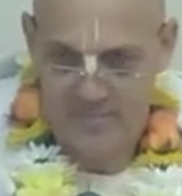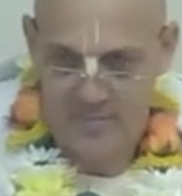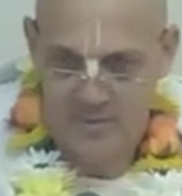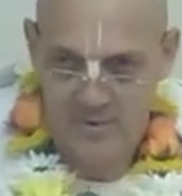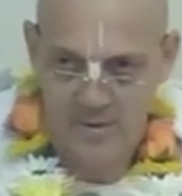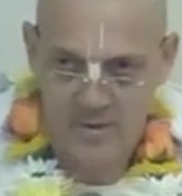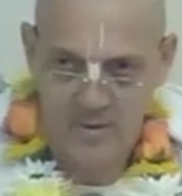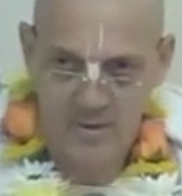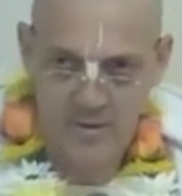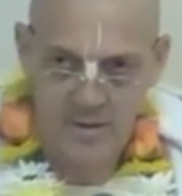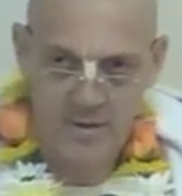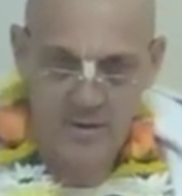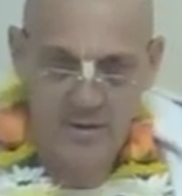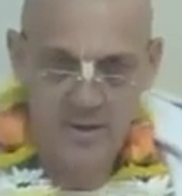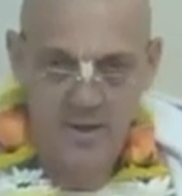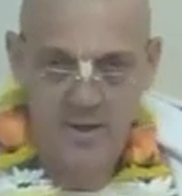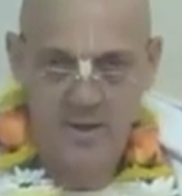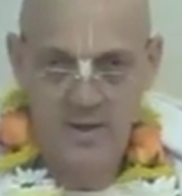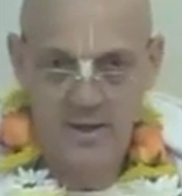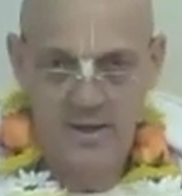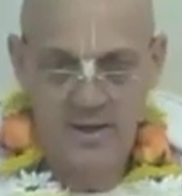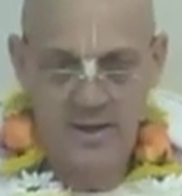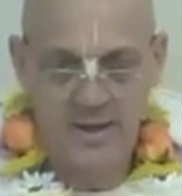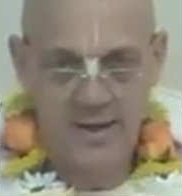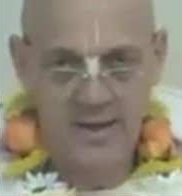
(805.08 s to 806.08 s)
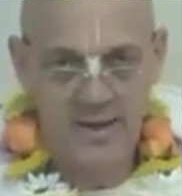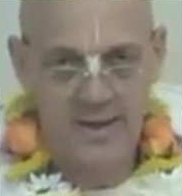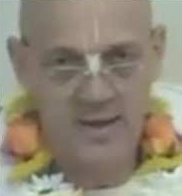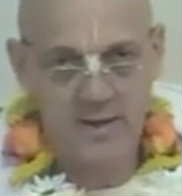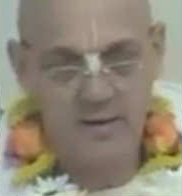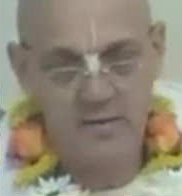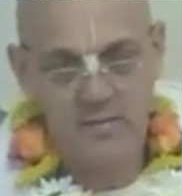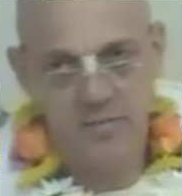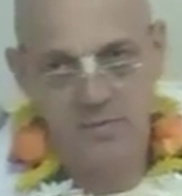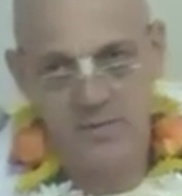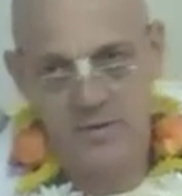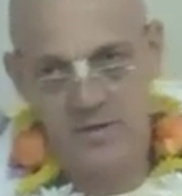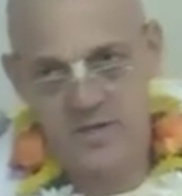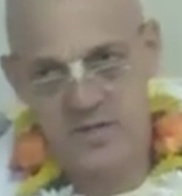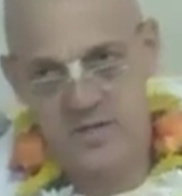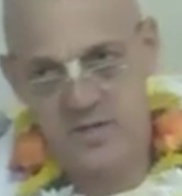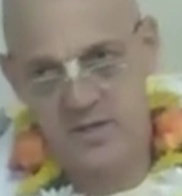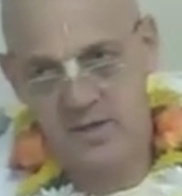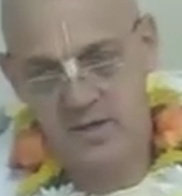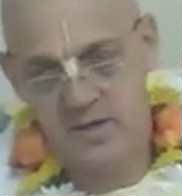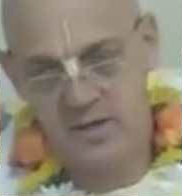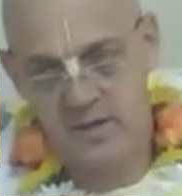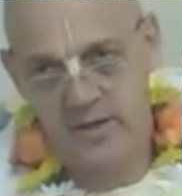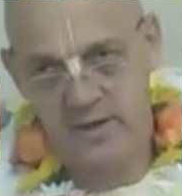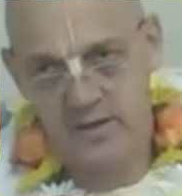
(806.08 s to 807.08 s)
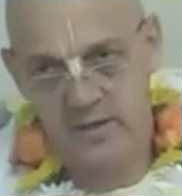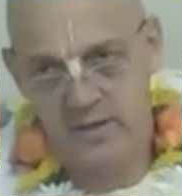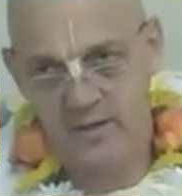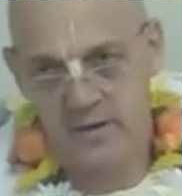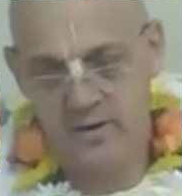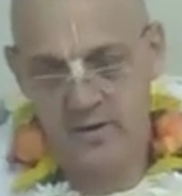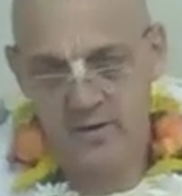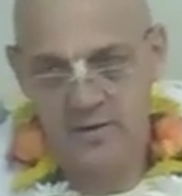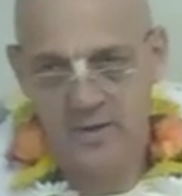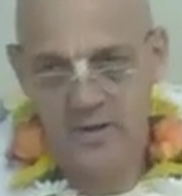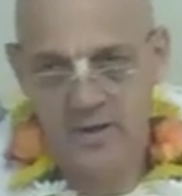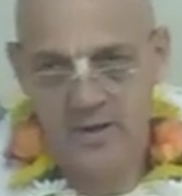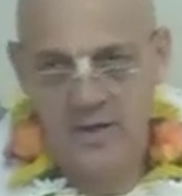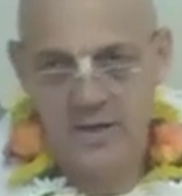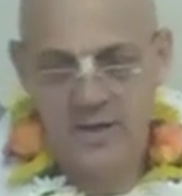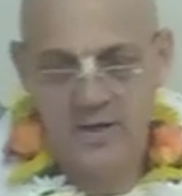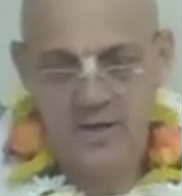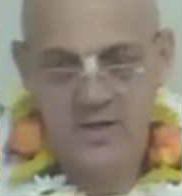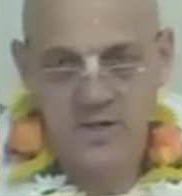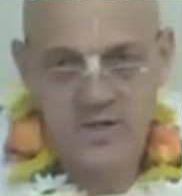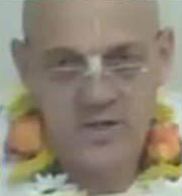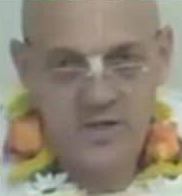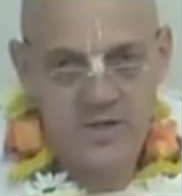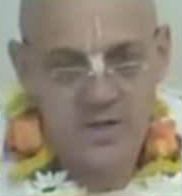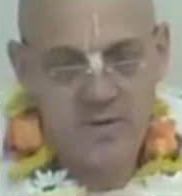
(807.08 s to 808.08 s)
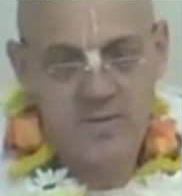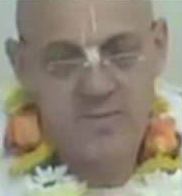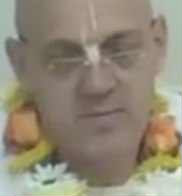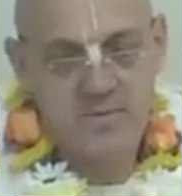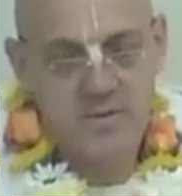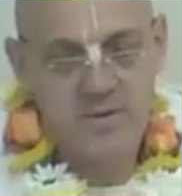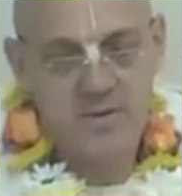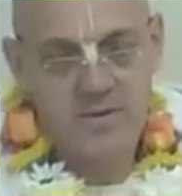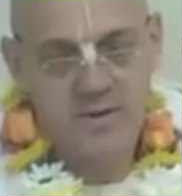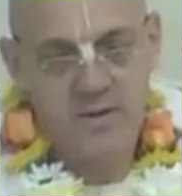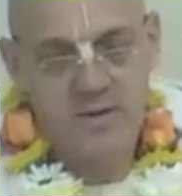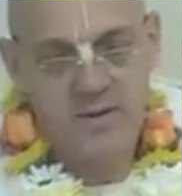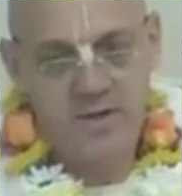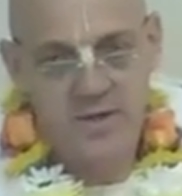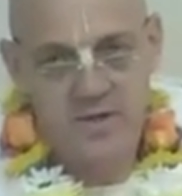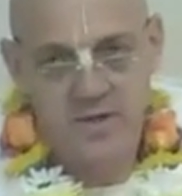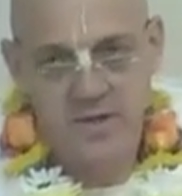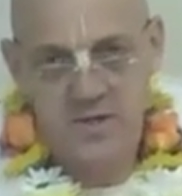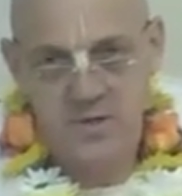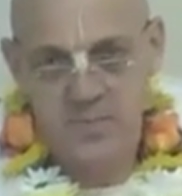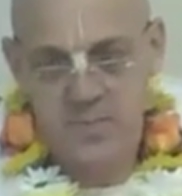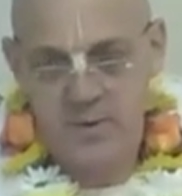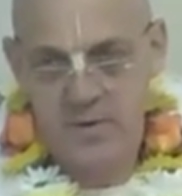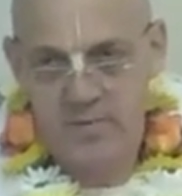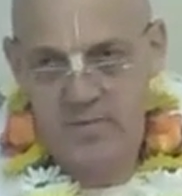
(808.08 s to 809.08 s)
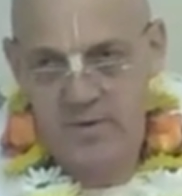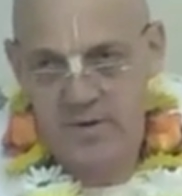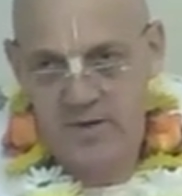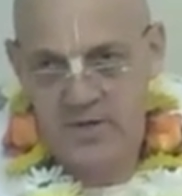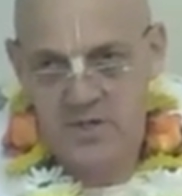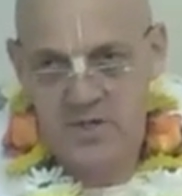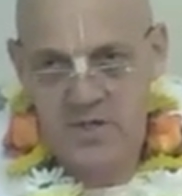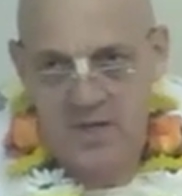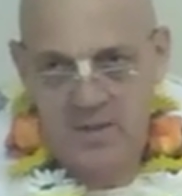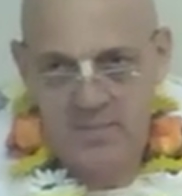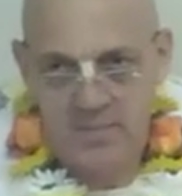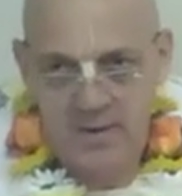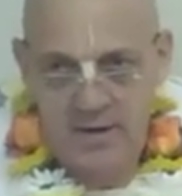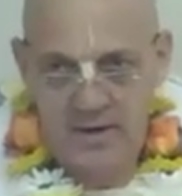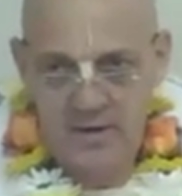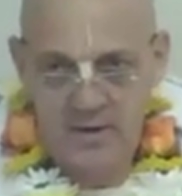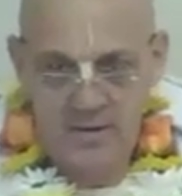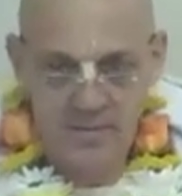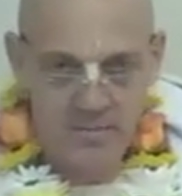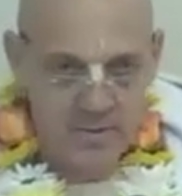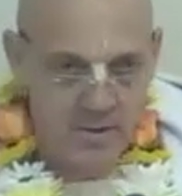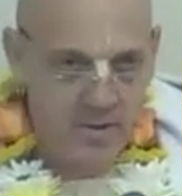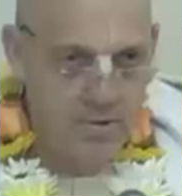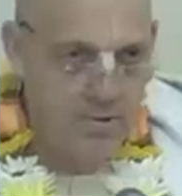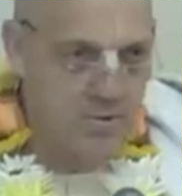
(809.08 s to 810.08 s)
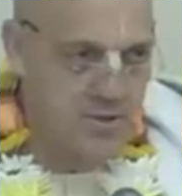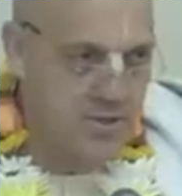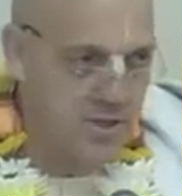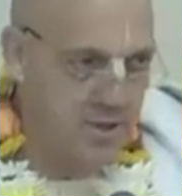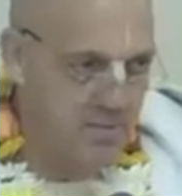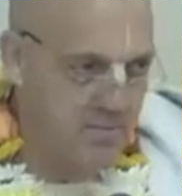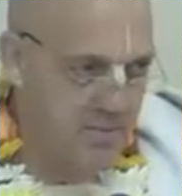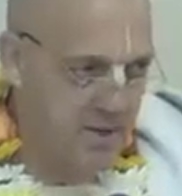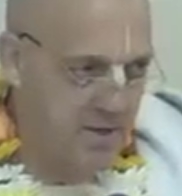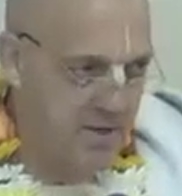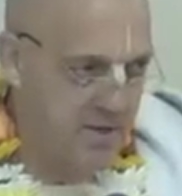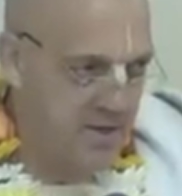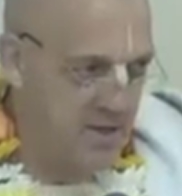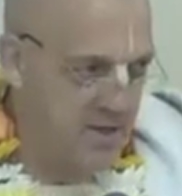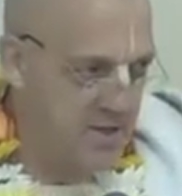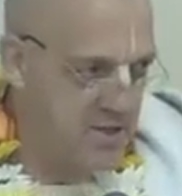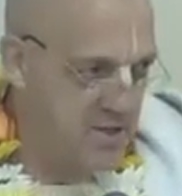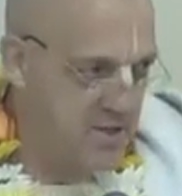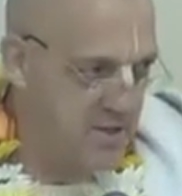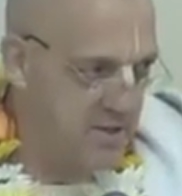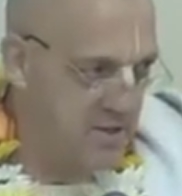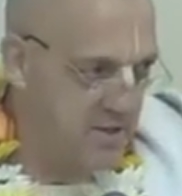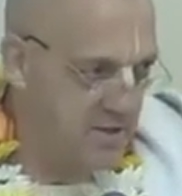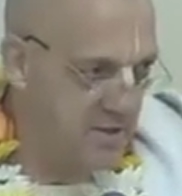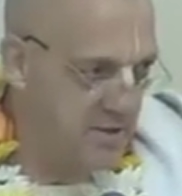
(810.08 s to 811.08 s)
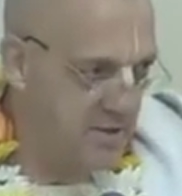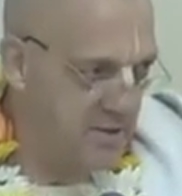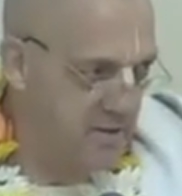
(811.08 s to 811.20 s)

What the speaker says: Yeah? And we see, just let's be realistic about it. I mean, who's done meditation here?